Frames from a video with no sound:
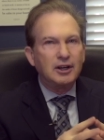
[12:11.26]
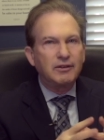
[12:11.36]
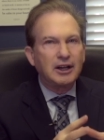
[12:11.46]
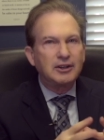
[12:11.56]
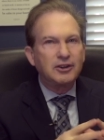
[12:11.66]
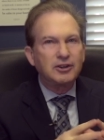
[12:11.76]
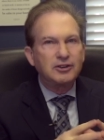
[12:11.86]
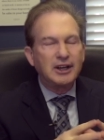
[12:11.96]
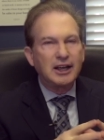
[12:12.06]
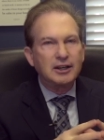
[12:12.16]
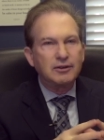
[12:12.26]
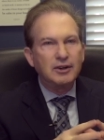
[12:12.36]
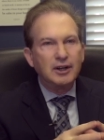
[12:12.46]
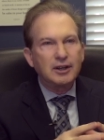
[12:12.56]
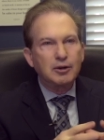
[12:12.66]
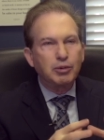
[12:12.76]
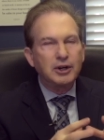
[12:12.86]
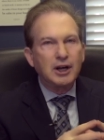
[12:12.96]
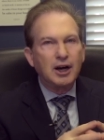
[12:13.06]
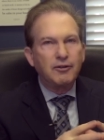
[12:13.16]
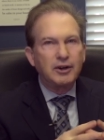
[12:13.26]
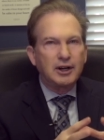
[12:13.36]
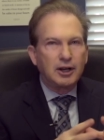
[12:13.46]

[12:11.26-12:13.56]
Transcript: If that test is negative, then I'm pretty confident